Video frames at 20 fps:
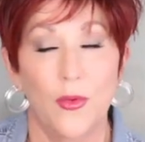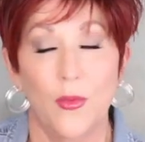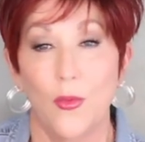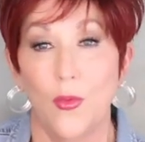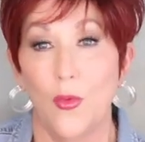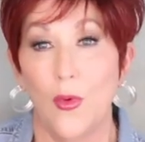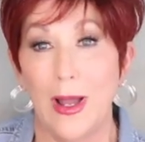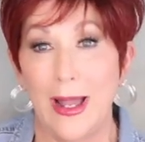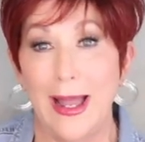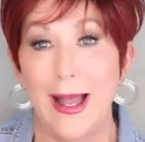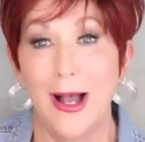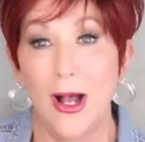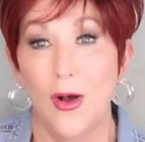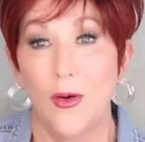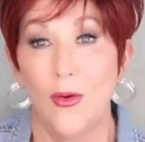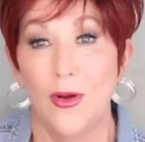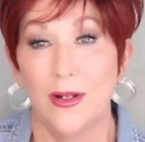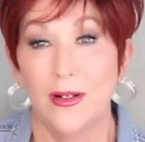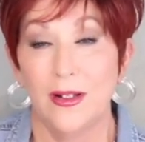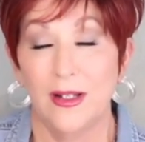
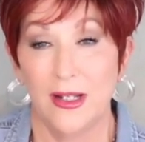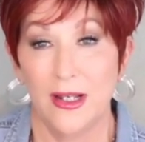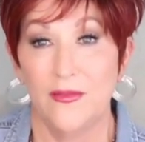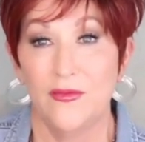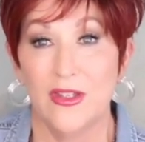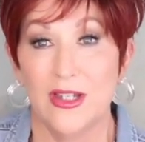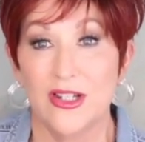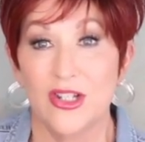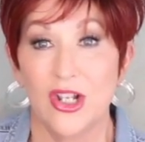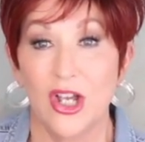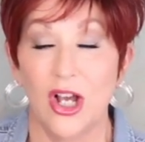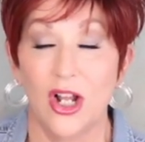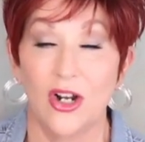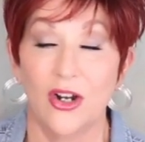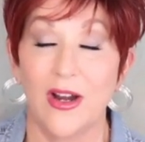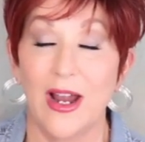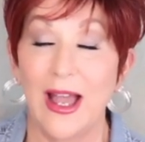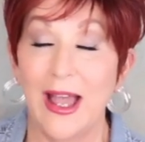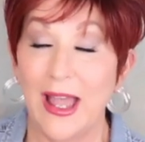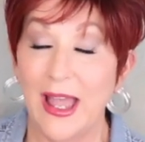Wow, love this
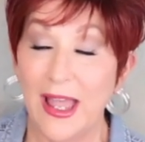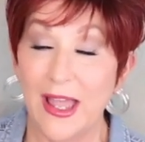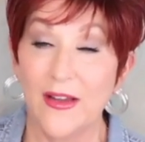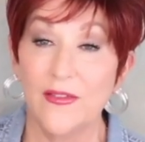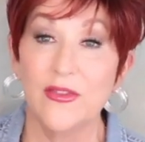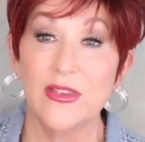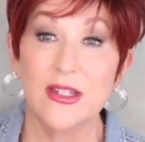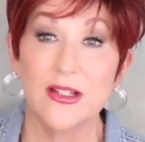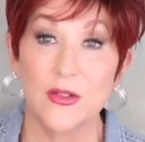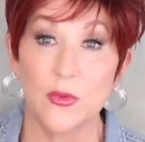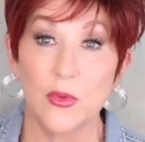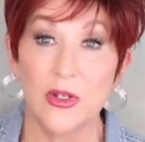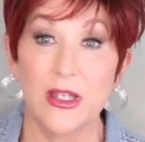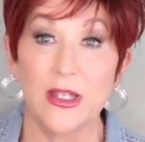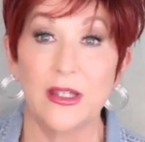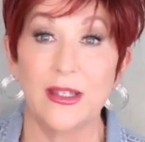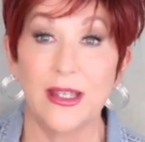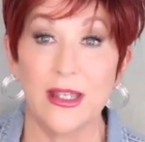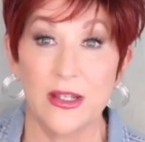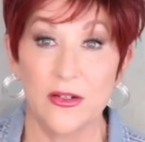color. I have this
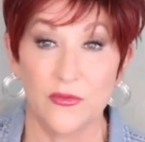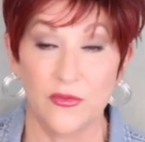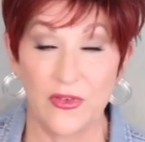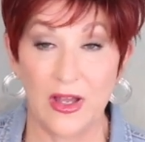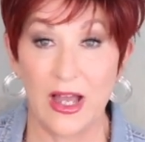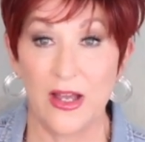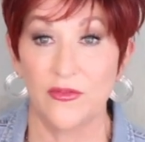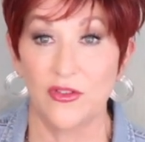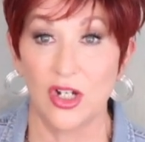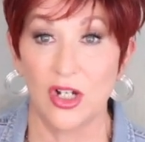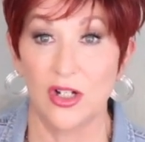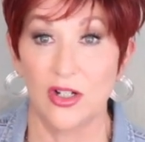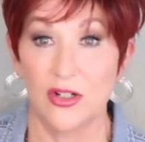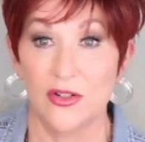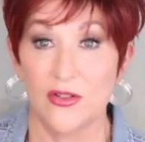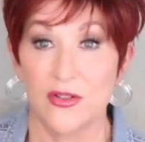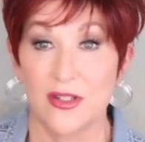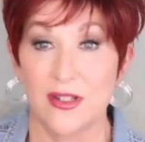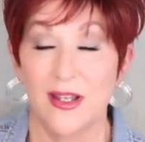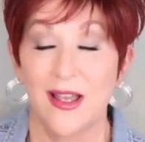wig in 5
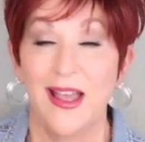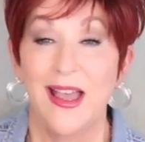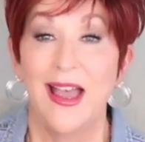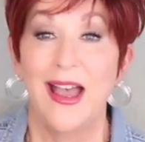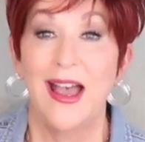colors.